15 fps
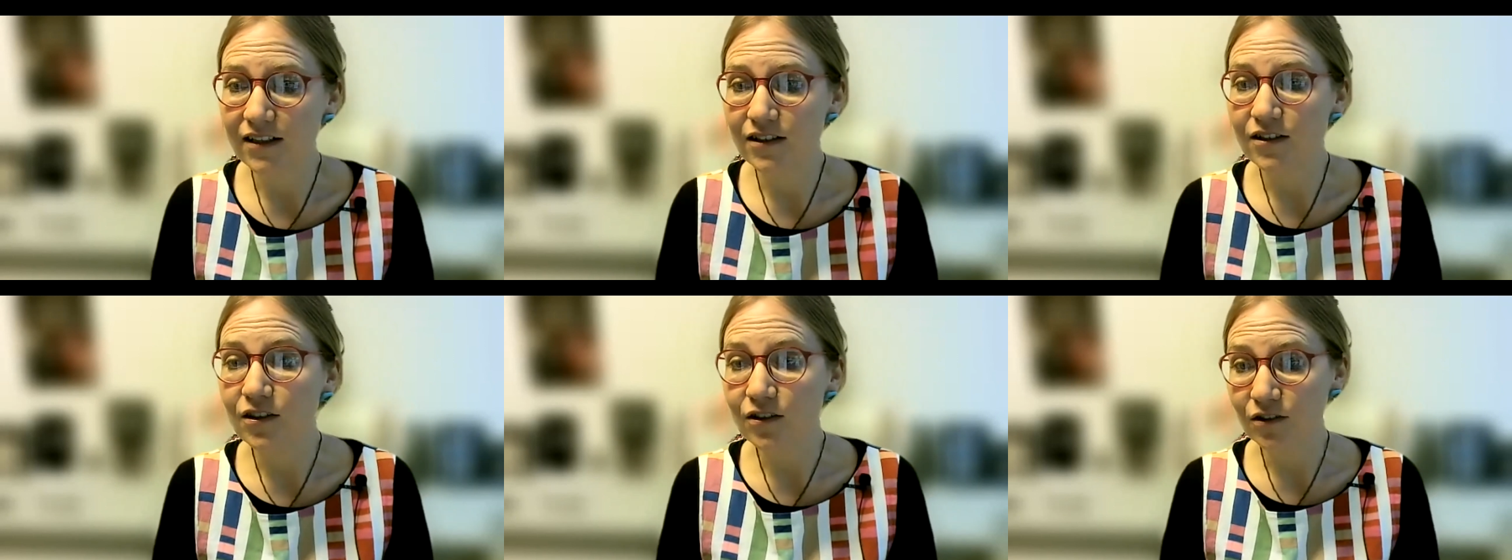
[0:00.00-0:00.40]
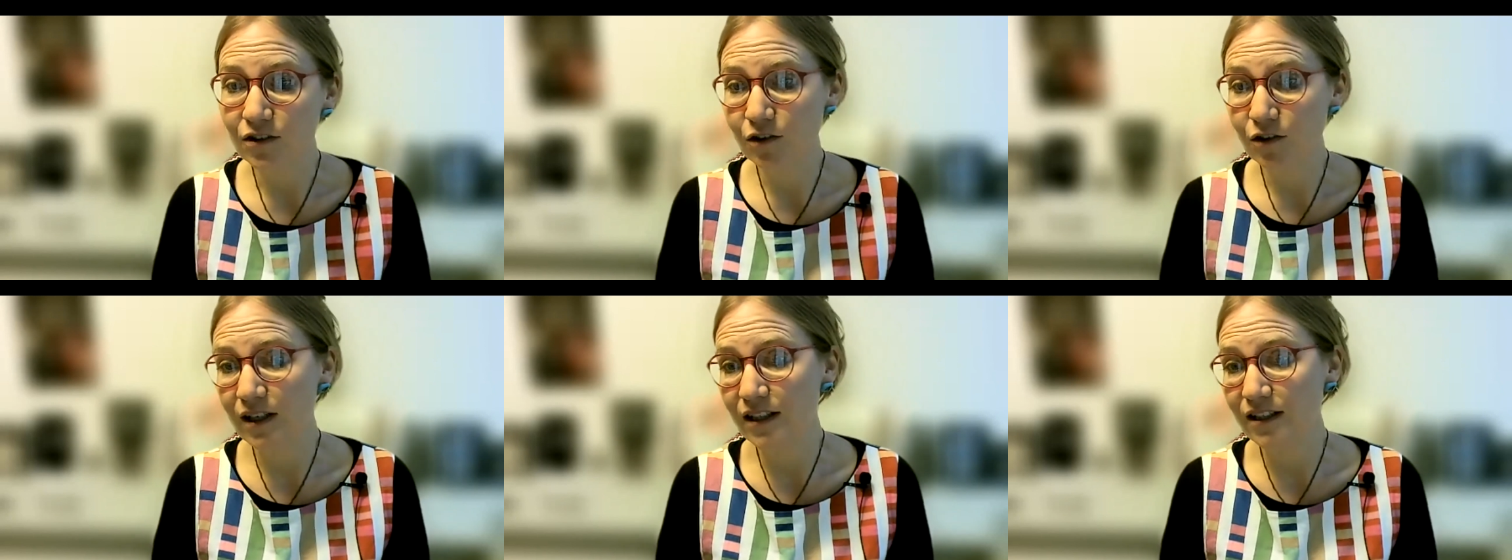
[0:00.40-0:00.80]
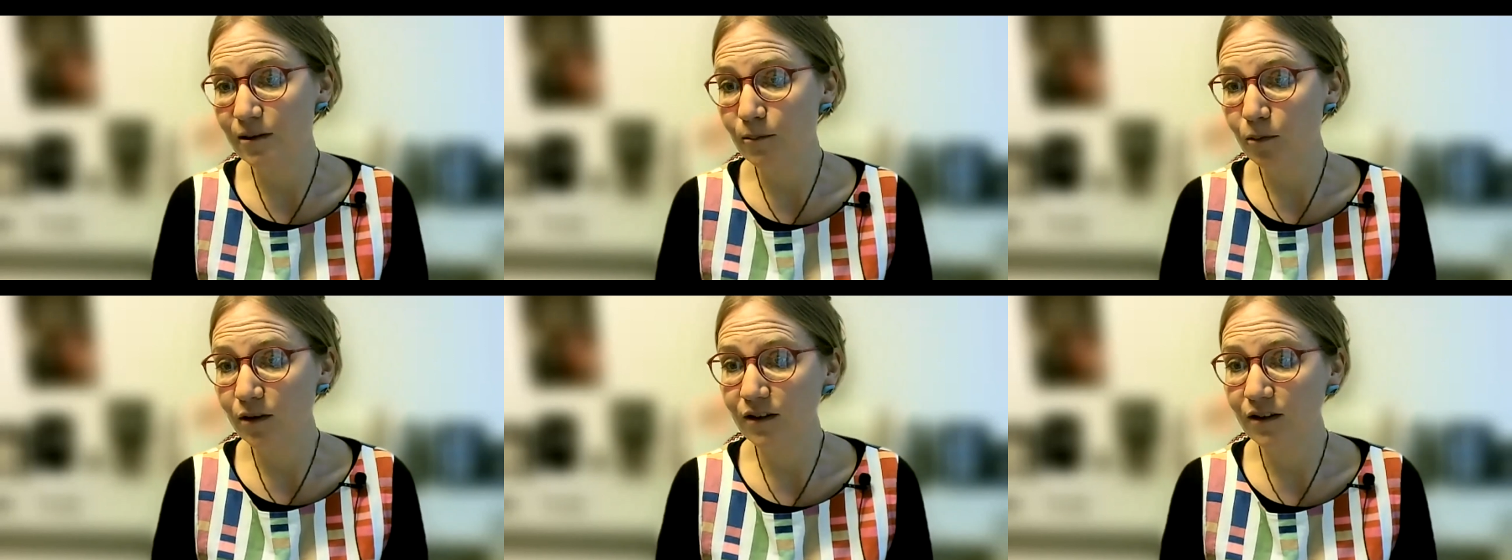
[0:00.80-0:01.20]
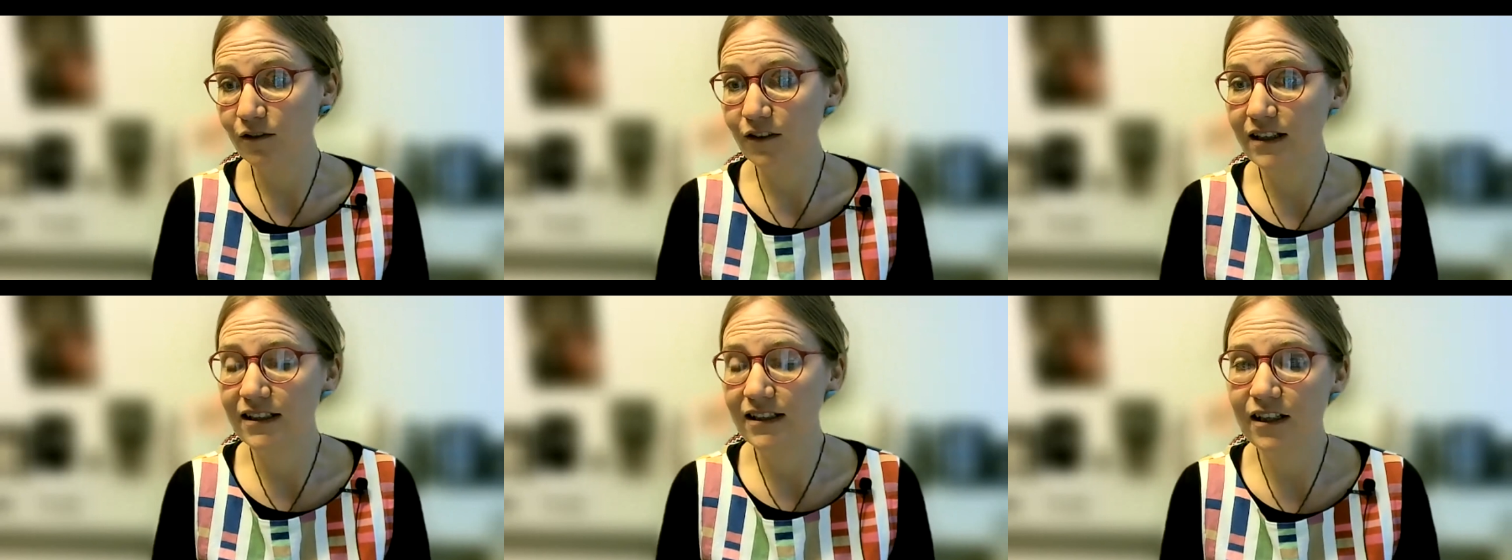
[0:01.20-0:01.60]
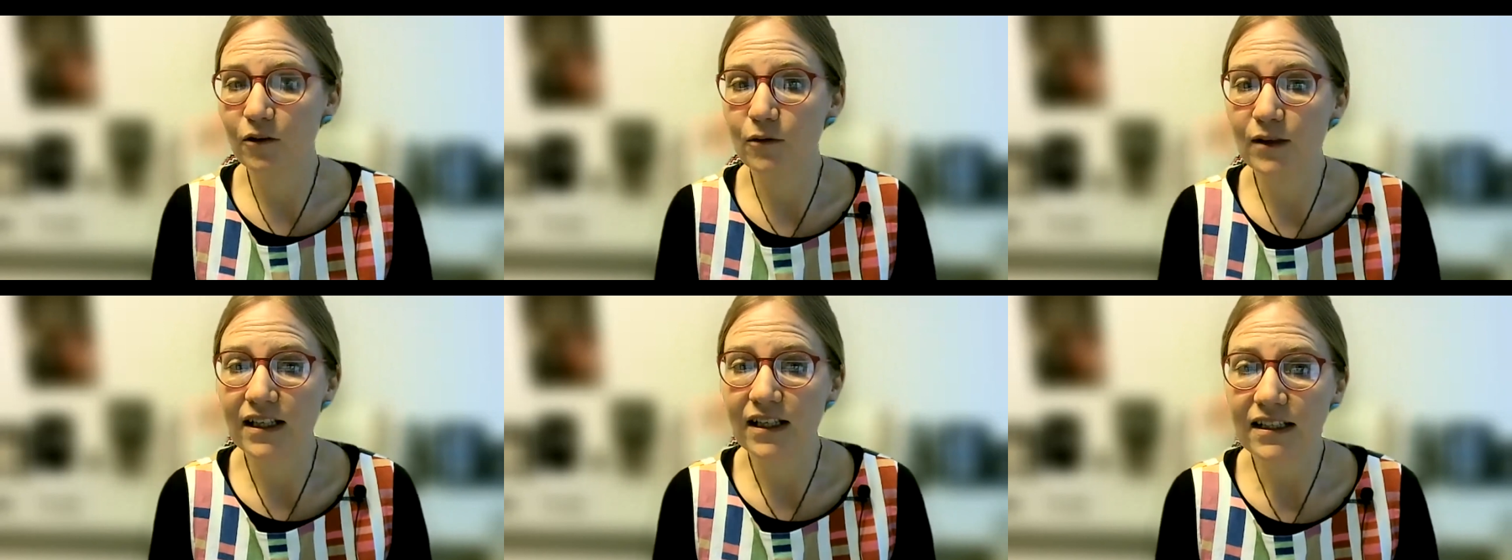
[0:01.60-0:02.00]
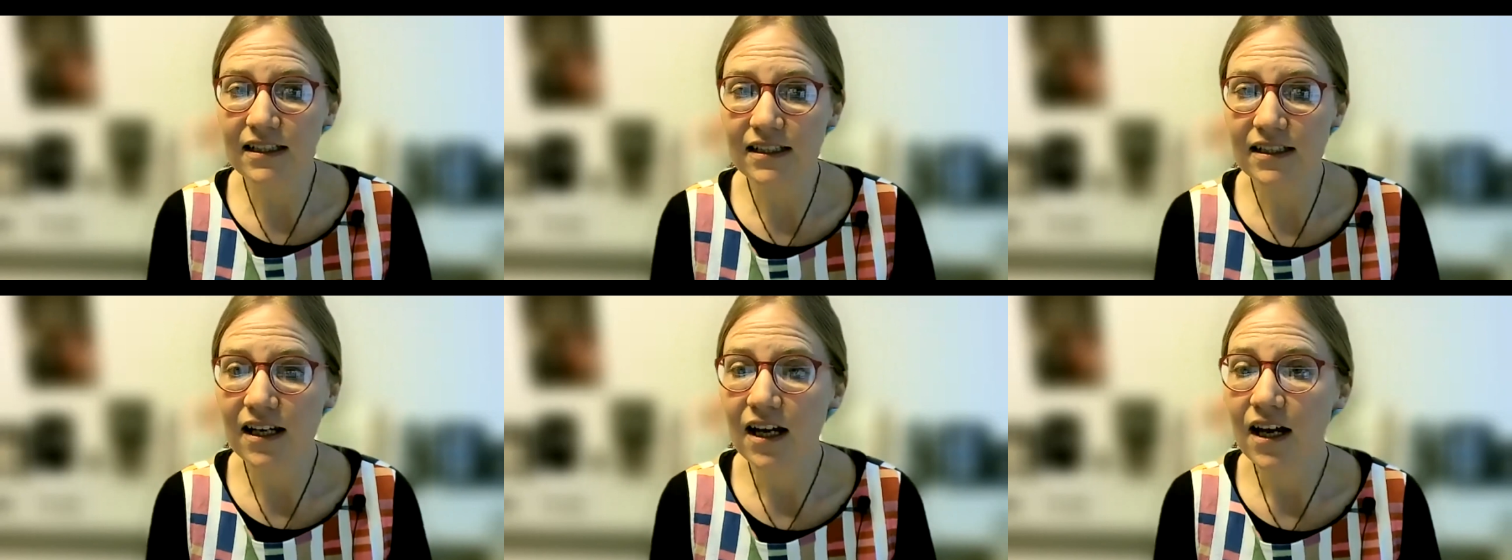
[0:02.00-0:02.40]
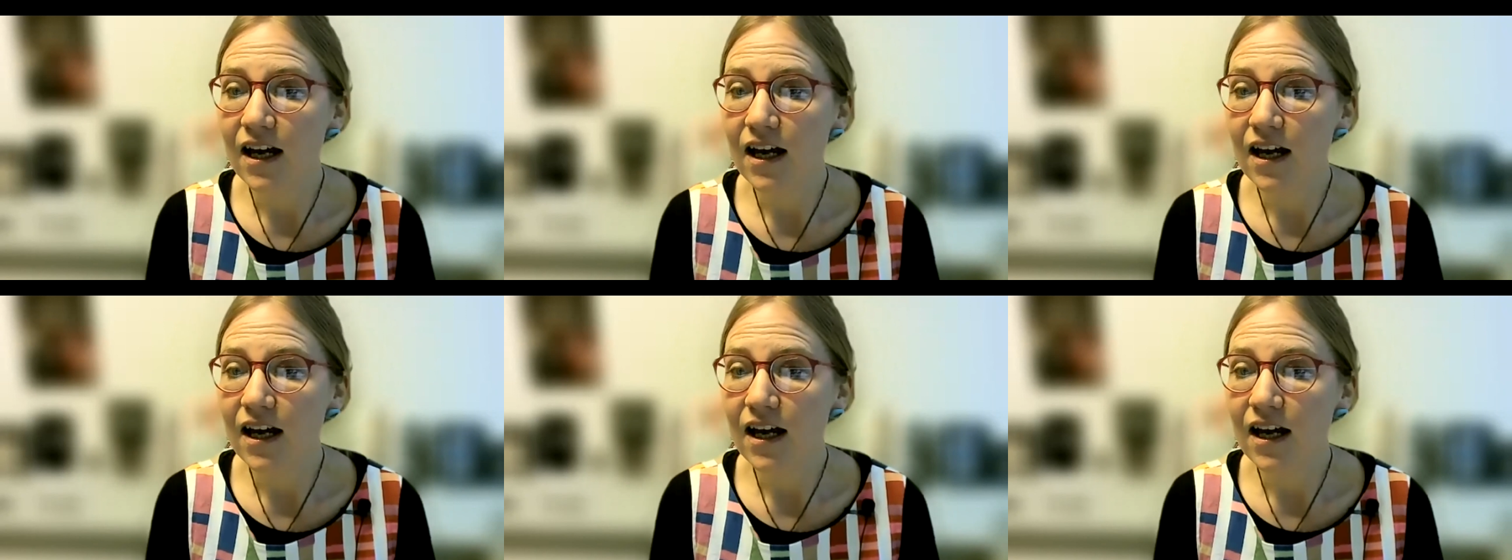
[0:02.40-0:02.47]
certain transit ports for antiquities.